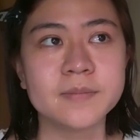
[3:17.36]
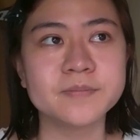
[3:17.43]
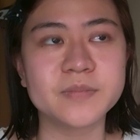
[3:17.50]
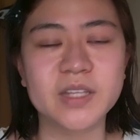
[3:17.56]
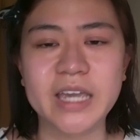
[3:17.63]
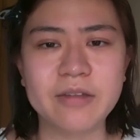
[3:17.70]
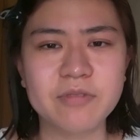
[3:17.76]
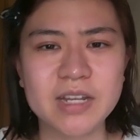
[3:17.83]

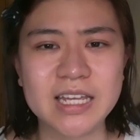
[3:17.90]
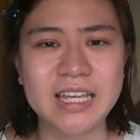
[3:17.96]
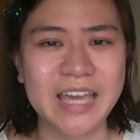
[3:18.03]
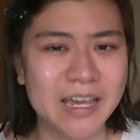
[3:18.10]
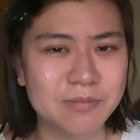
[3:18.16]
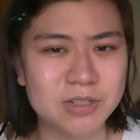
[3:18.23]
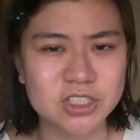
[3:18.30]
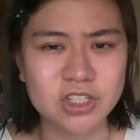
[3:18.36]
you can't really
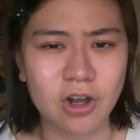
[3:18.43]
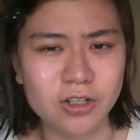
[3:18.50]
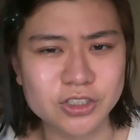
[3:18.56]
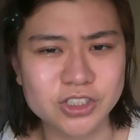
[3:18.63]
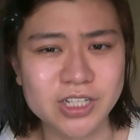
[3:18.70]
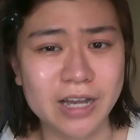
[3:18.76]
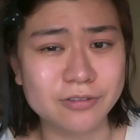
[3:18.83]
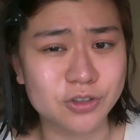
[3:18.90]
gain much
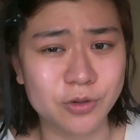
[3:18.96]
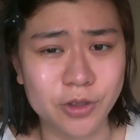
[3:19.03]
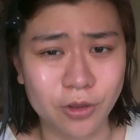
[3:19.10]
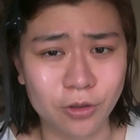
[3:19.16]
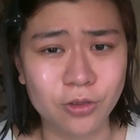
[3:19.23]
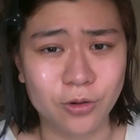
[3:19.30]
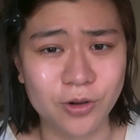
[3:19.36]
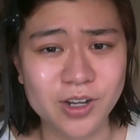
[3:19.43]
collagen after you're
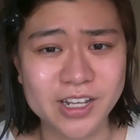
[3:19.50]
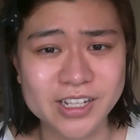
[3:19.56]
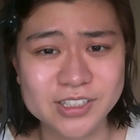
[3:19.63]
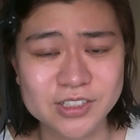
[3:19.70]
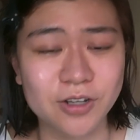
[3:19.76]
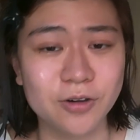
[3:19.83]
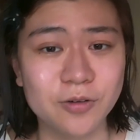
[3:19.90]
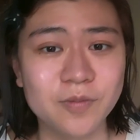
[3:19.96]
30,
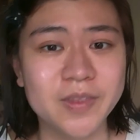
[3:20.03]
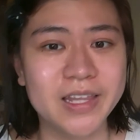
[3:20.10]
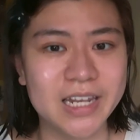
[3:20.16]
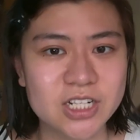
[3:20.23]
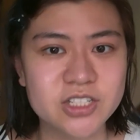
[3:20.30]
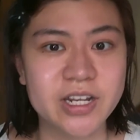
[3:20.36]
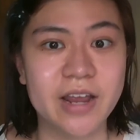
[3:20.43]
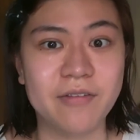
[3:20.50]
so
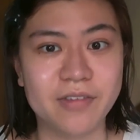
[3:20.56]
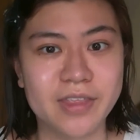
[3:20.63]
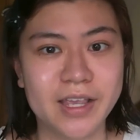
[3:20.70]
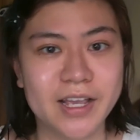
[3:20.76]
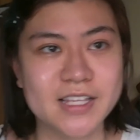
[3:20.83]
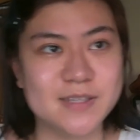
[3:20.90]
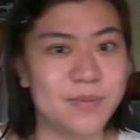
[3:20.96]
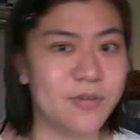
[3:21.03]
literally
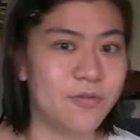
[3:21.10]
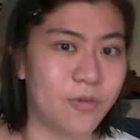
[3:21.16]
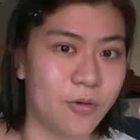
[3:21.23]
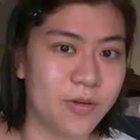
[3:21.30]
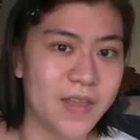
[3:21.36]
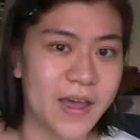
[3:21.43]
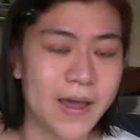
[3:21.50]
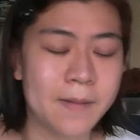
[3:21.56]
everything is
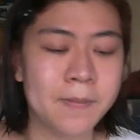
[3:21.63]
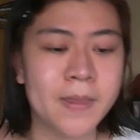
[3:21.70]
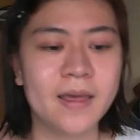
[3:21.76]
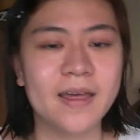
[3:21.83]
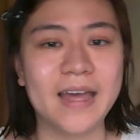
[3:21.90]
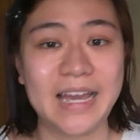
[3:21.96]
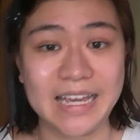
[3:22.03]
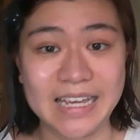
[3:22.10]
before that.
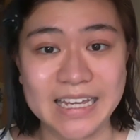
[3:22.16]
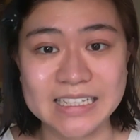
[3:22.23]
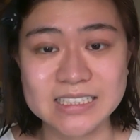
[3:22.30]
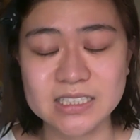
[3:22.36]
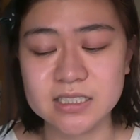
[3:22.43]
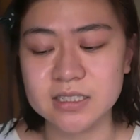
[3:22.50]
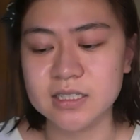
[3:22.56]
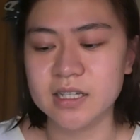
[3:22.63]

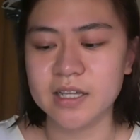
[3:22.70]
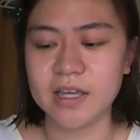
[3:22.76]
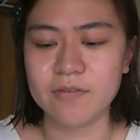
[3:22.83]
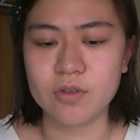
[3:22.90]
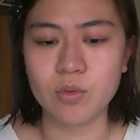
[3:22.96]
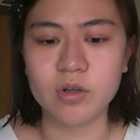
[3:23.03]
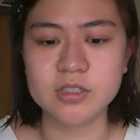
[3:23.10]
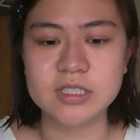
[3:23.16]
And if
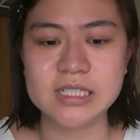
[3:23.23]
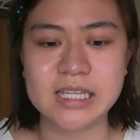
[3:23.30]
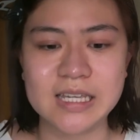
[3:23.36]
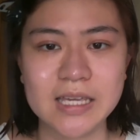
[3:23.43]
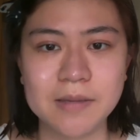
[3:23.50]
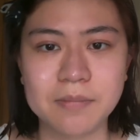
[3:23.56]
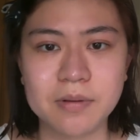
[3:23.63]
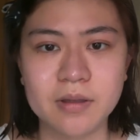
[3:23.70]
you want to
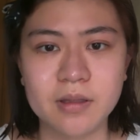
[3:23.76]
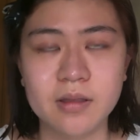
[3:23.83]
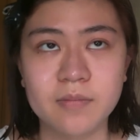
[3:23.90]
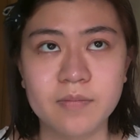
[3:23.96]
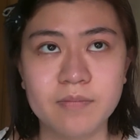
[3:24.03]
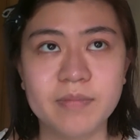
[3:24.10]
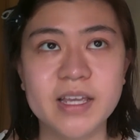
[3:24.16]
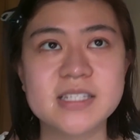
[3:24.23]
keep,
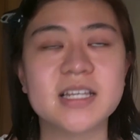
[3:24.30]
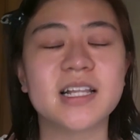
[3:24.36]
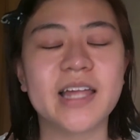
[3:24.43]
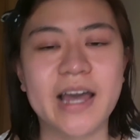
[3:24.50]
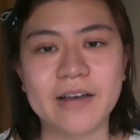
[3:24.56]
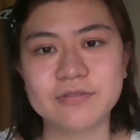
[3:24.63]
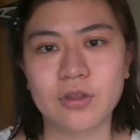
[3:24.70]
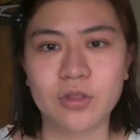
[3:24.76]
basically
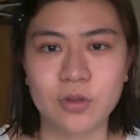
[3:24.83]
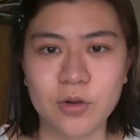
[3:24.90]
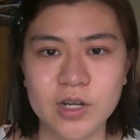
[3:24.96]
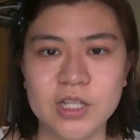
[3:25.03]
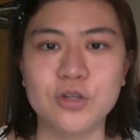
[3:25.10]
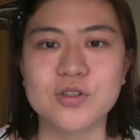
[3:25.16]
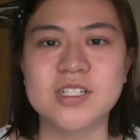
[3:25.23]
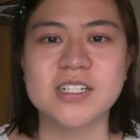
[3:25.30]
after 30
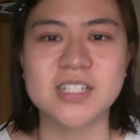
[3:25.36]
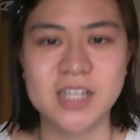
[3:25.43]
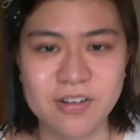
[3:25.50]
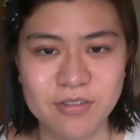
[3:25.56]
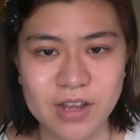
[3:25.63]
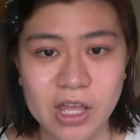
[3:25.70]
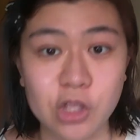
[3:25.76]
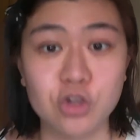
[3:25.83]
you
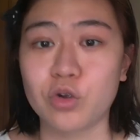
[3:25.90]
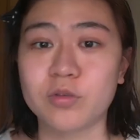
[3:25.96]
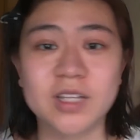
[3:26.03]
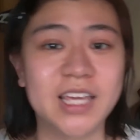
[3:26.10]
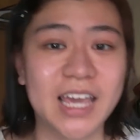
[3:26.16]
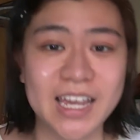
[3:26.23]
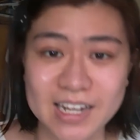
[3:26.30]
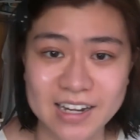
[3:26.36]
deteriorate, you
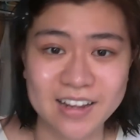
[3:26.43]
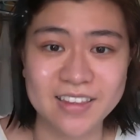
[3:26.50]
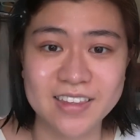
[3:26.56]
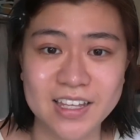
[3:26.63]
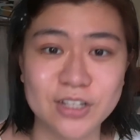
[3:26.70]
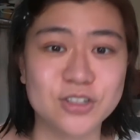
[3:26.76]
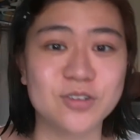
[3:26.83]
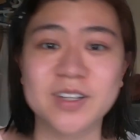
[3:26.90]
don't gain
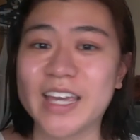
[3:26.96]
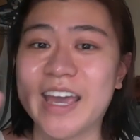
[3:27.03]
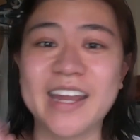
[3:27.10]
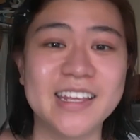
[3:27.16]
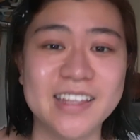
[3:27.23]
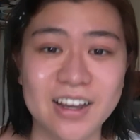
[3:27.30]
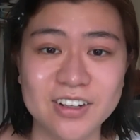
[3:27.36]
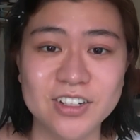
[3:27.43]
anything, you don't get
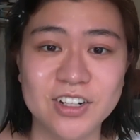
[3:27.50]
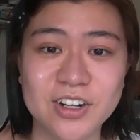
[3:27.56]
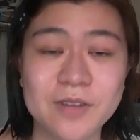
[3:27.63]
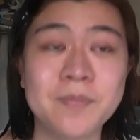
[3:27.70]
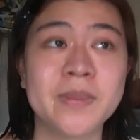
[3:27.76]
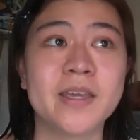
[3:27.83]
any younger.